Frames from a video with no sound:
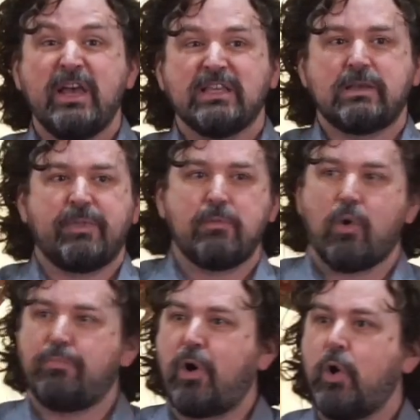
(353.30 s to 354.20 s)
something
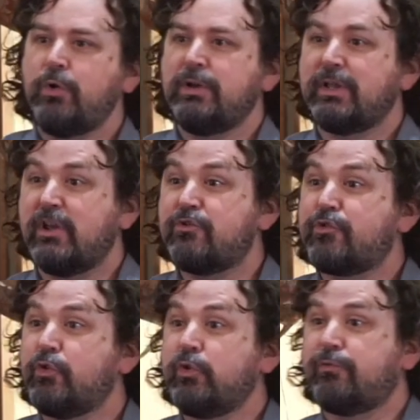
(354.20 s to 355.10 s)
more potent and
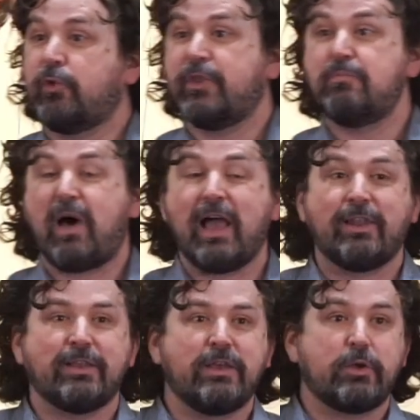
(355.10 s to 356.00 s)
truthful than
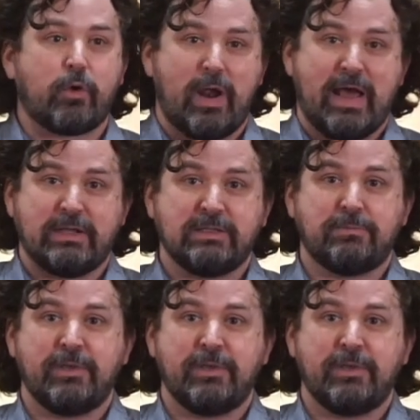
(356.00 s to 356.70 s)
Pilate can grasp.